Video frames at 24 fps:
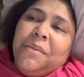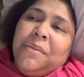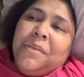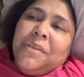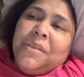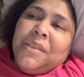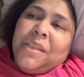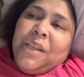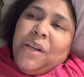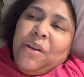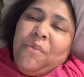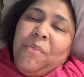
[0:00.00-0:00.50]

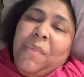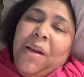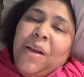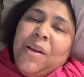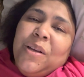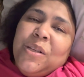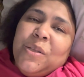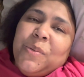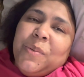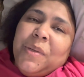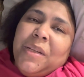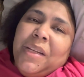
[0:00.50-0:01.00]
Instead of my
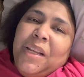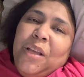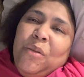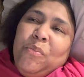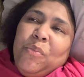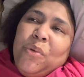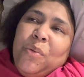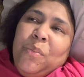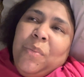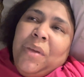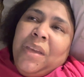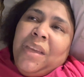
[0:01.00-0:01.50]
husband
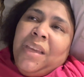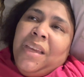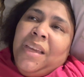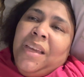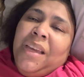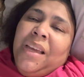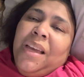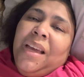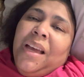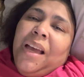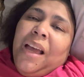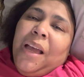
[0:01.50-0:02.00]
helping me,
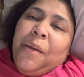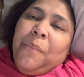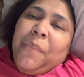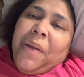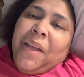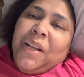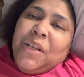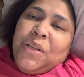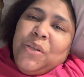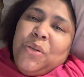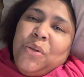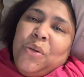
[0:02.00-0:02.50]
I
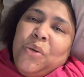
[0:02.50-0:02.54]
managed